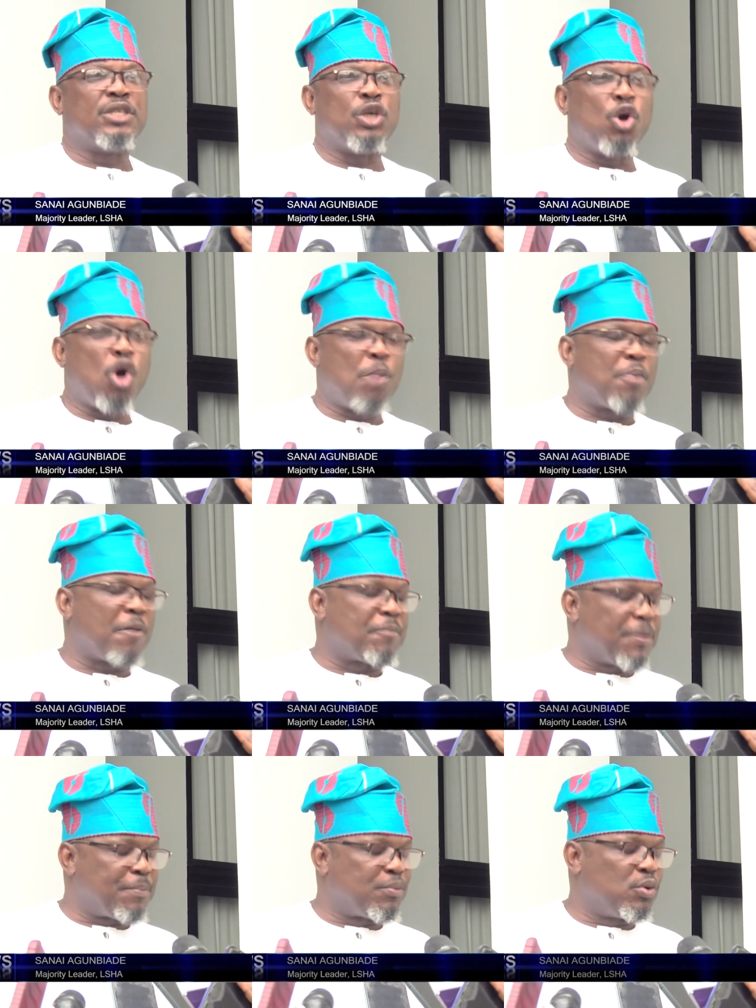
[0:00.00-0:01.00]
The hope of
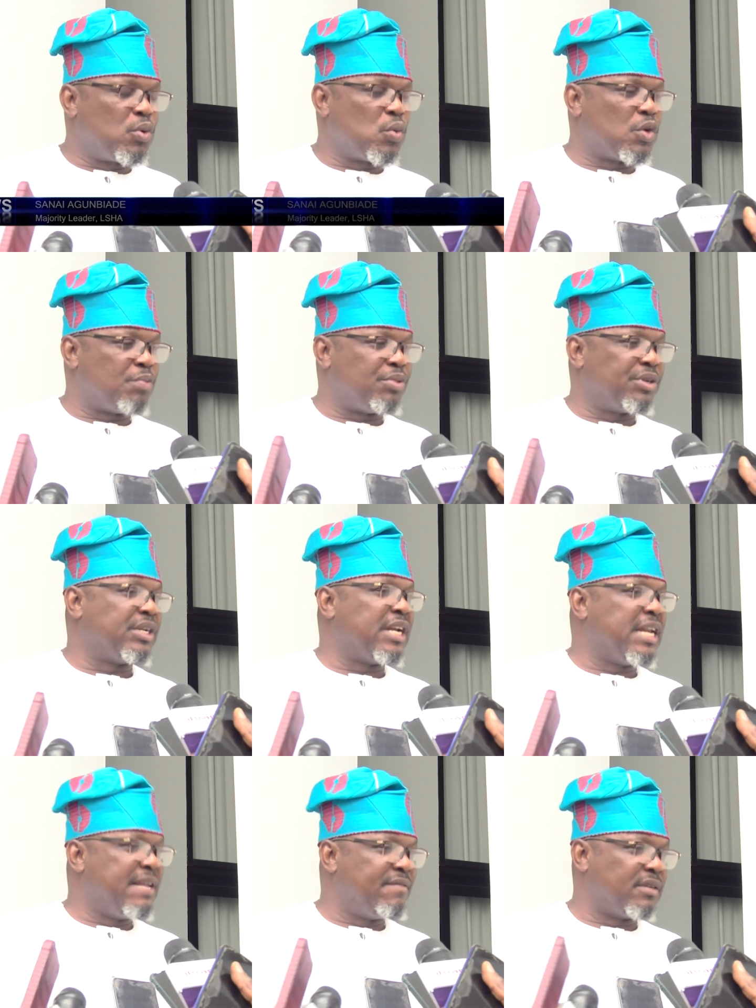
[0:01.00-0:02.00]
people will be
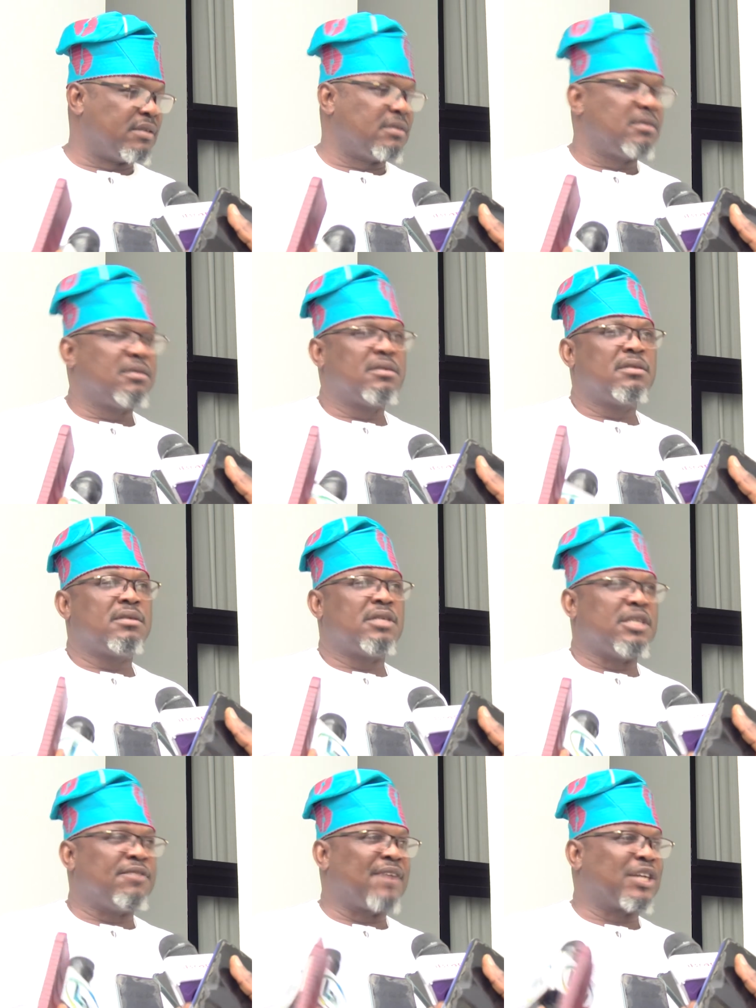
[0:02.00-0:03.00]
relieving
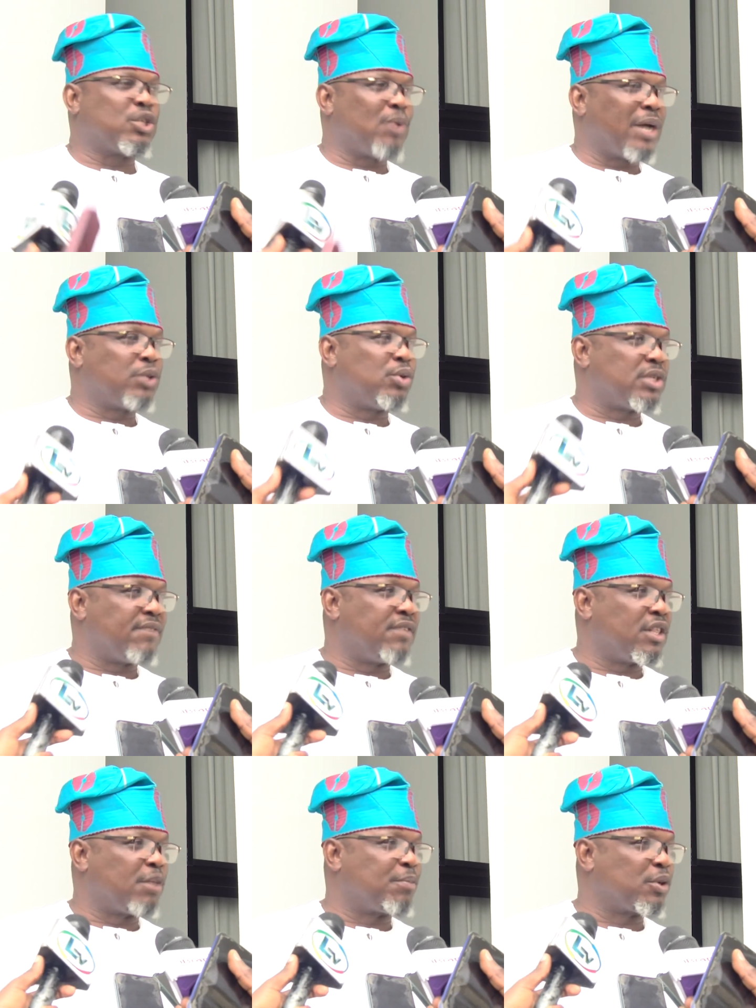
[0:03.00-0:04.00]
if Asiwaju is given
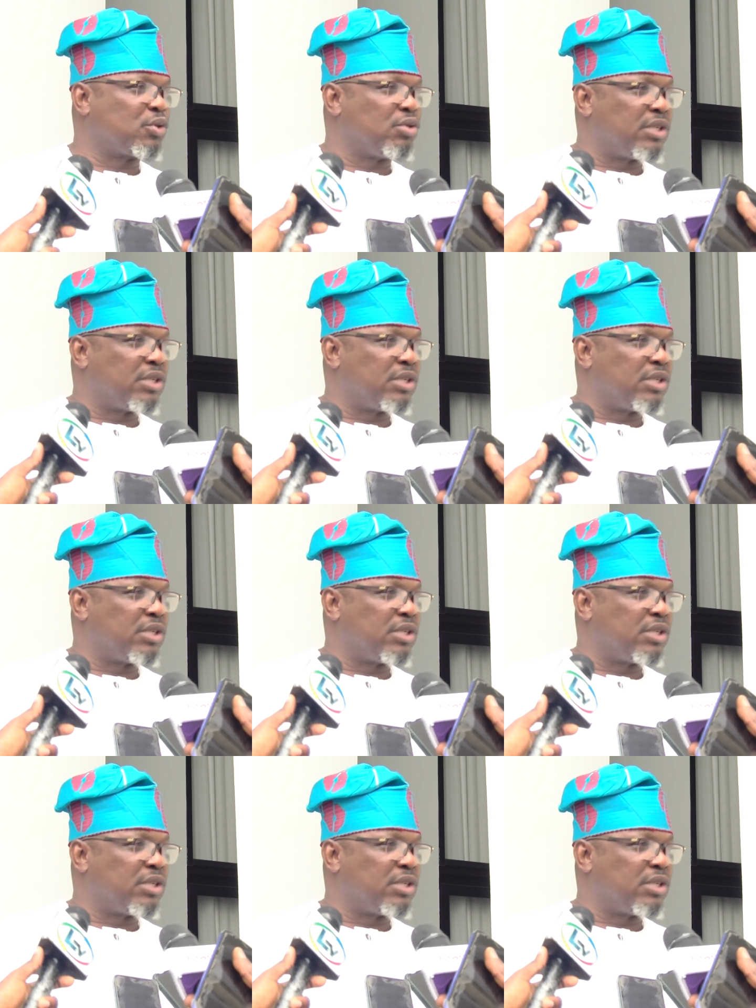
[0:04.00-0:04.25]
the